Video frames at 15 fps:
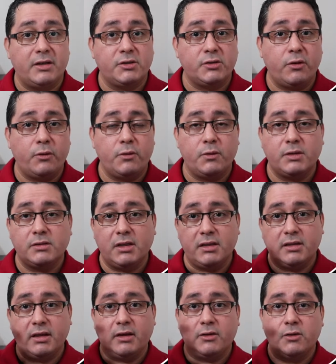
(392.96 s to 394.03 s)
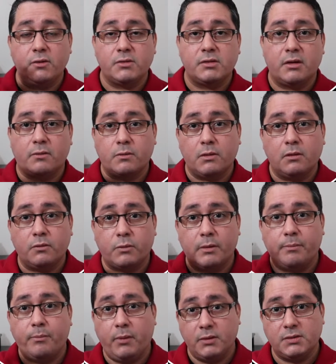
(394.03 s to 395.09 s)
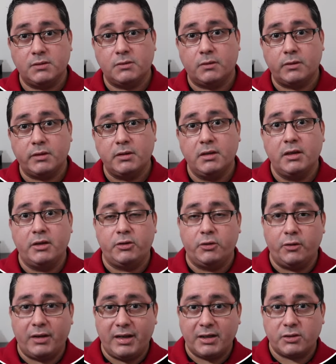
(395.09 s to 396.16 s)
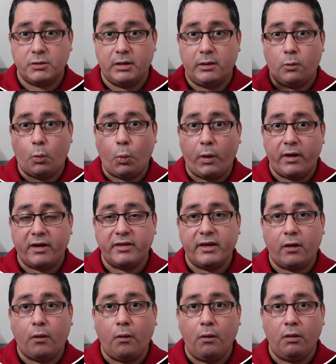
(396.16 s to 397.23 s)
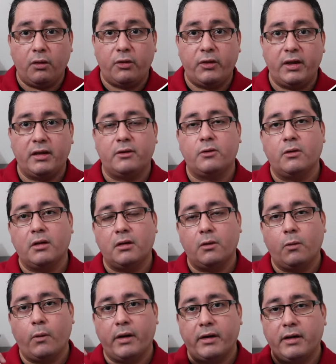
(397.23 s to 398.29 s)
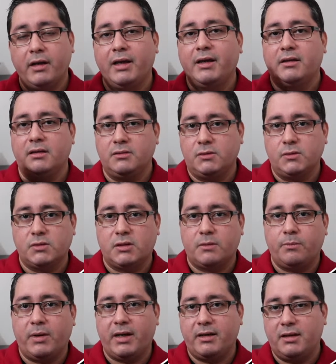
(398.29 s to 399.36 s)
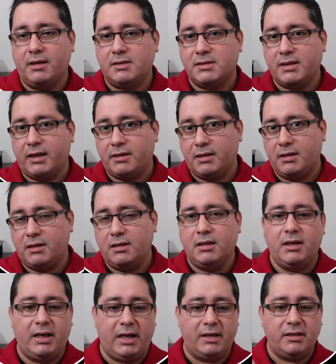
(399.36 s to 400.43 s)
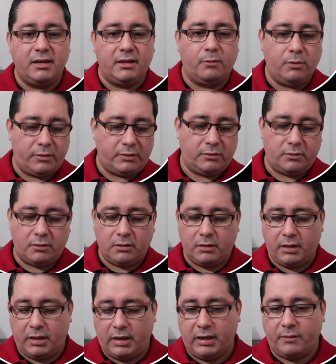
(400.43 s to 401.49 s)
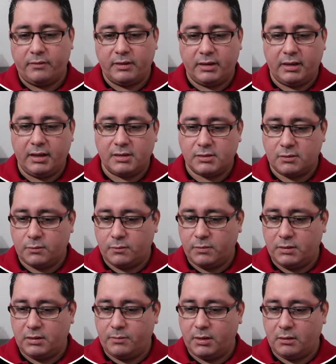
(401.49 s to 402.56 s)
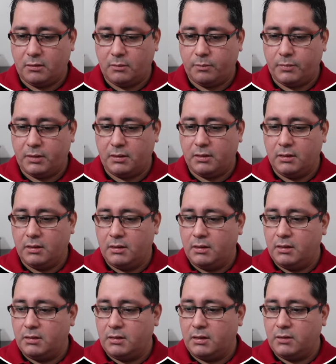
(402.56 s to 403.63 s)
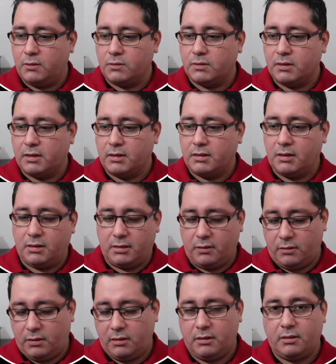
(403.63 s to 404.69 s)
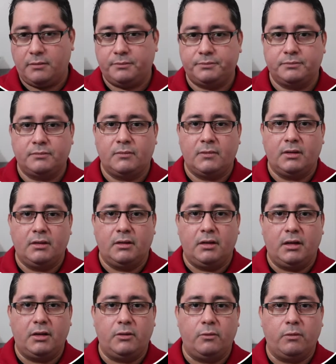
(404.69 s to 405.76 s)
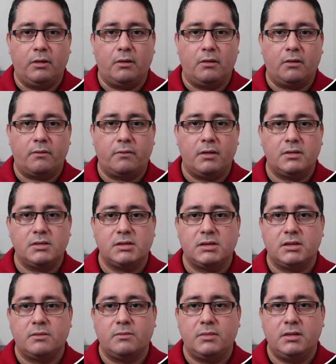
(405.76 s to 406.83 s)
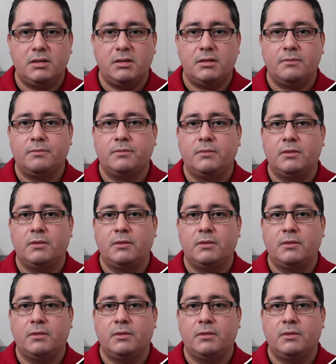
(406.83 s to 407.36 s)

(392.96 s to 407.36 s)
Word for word: I show you is in the user role repository, you can actually query the whole thing. You can query the user by its ID and then it will return everything else. So let me copy the user ID down here. I do a go run cmd